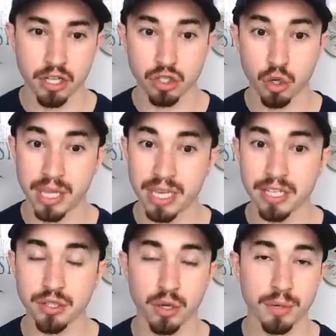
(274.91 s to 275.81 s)
So
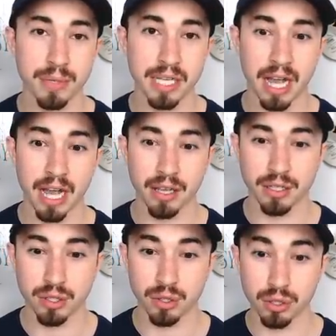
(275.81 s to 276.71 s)
he's going to be a guy
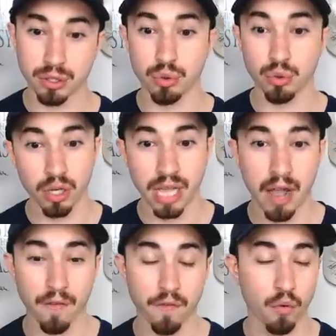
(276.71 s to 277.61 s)
to, to look
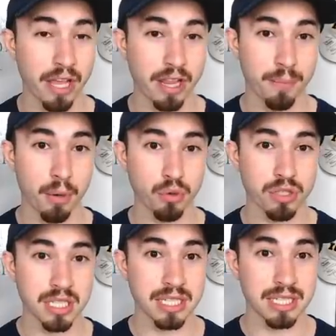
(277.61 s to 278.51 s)
out for in the
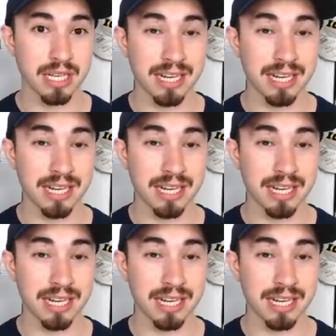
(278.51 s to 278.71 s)
postseason.